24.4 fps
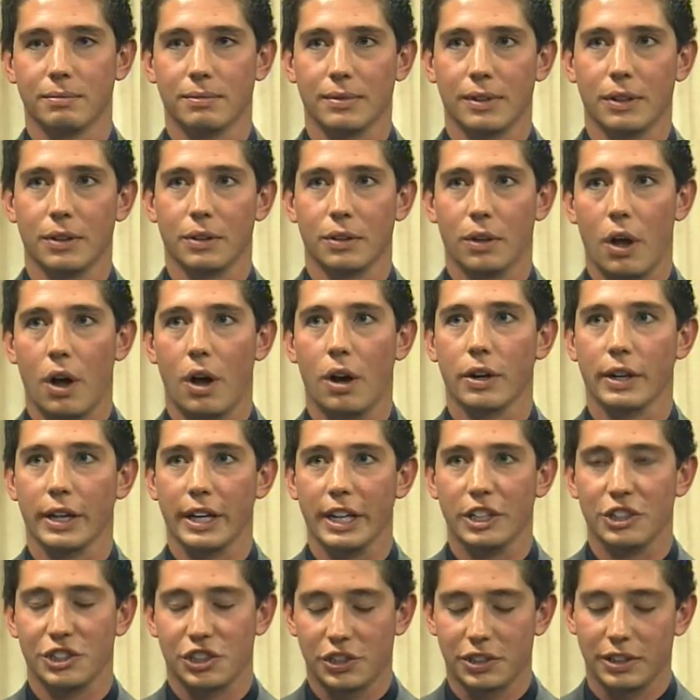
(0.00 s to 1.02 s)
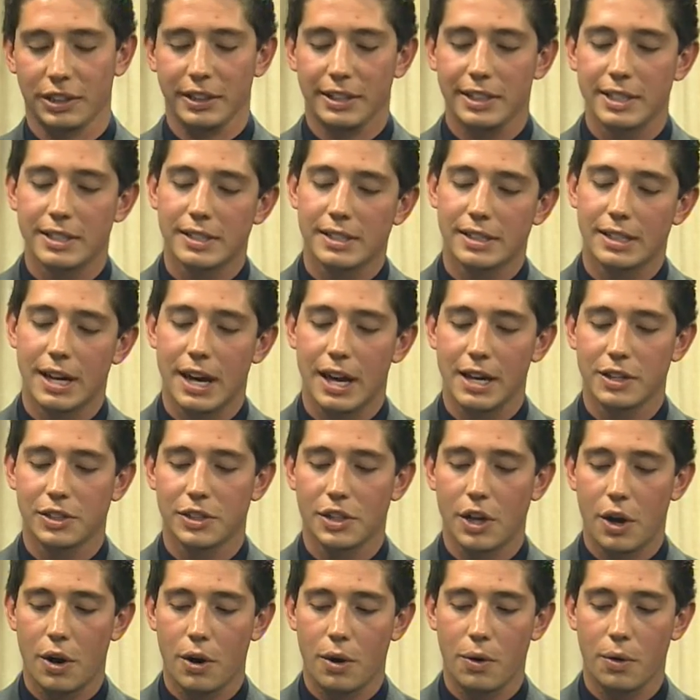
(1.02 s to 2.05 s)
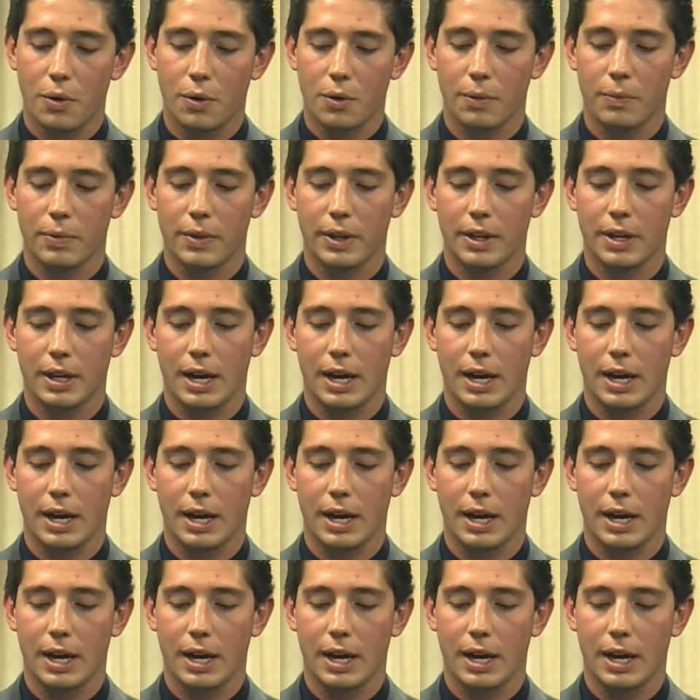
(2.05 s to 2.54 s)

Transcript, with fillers: long-ish list. Okay. So